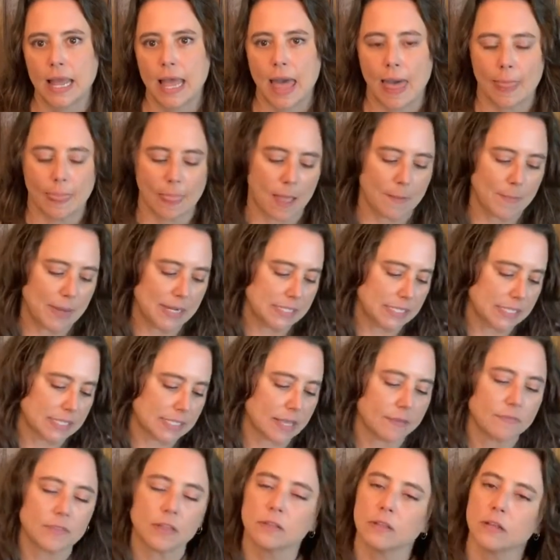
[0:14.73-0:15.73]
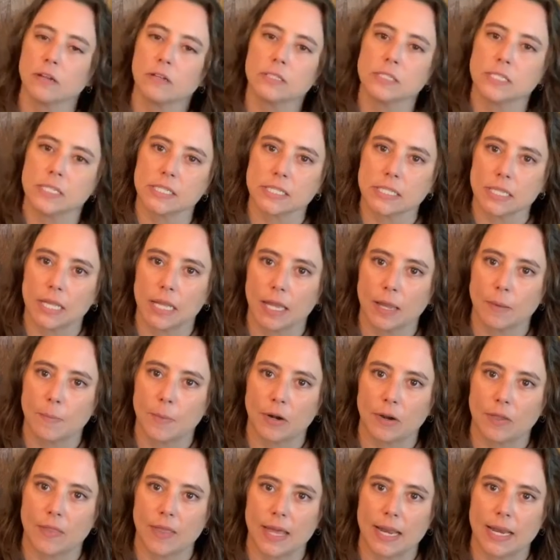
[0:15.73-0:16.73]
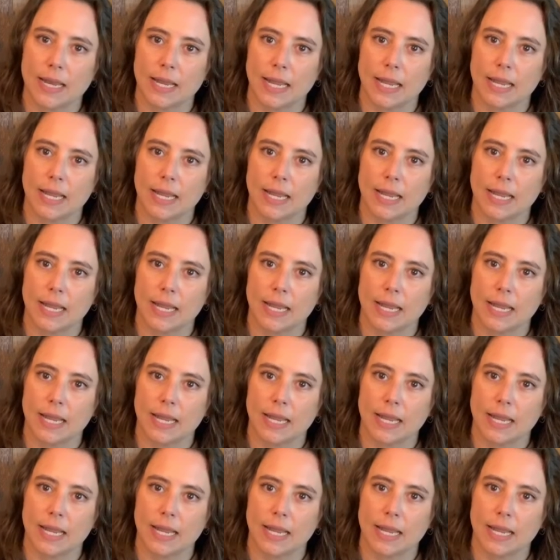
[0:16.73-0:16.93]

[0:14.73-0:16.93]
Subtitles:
And let me just give a little disclaimer that